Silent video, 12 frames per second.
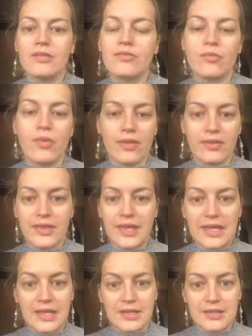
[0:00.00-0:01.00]
One
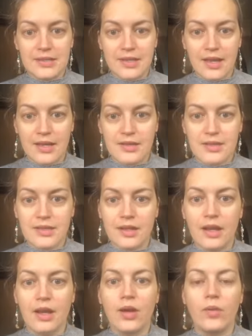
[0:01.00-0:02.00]
thing is that
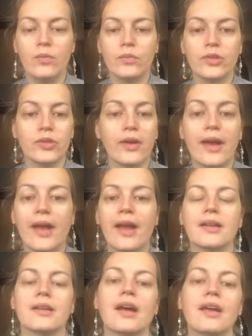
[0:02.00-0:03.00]
I
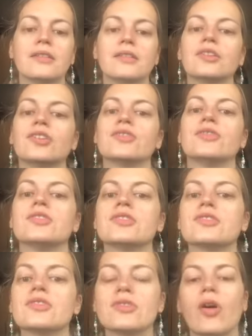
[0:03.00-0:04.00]
looked for
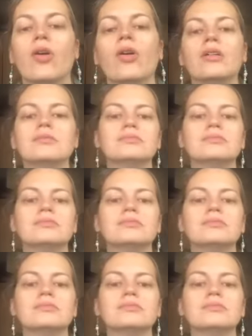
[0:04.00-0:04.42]
so